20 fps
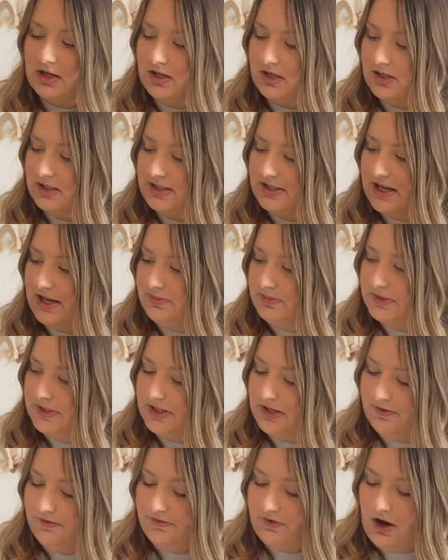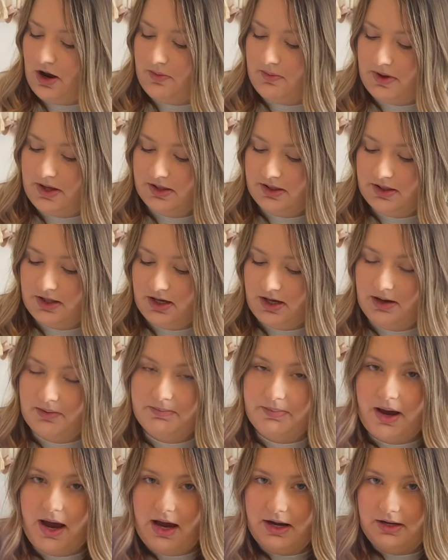zips from the
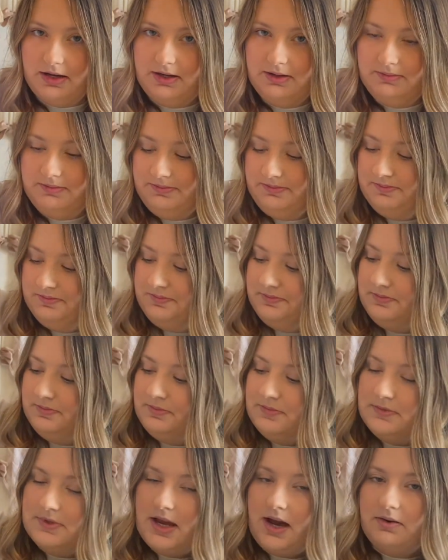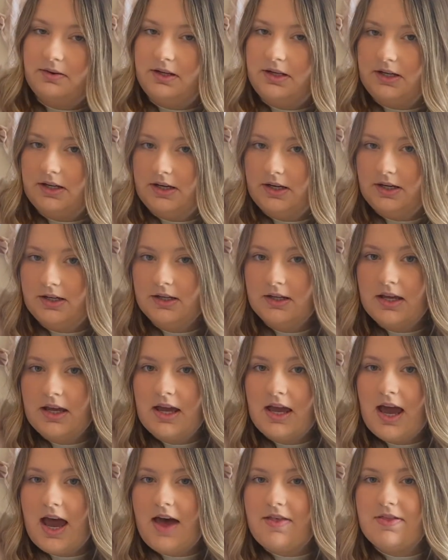bottom down here,
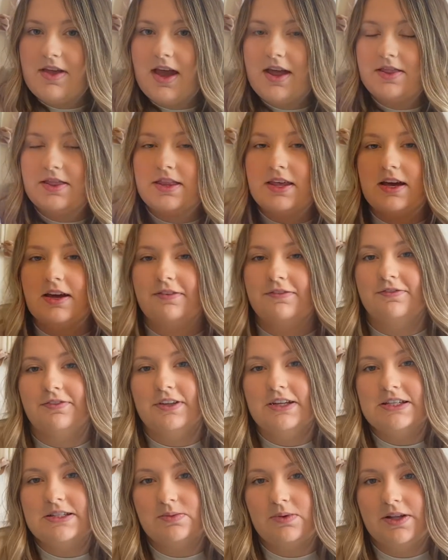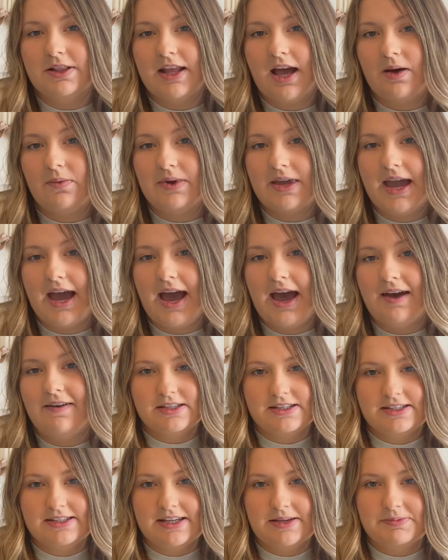and then the fleece one that we have,
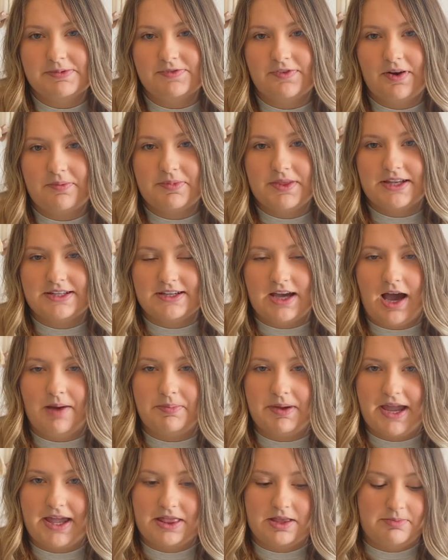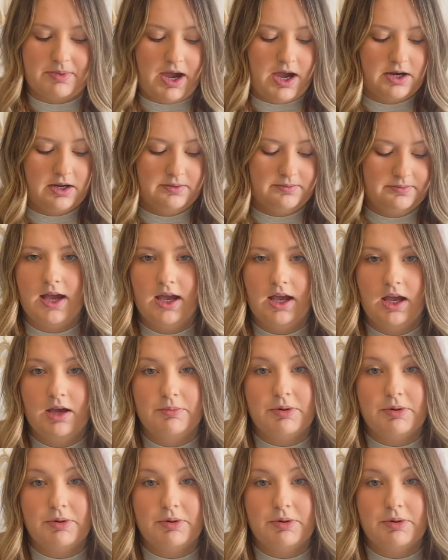it zips from the top and the bottom.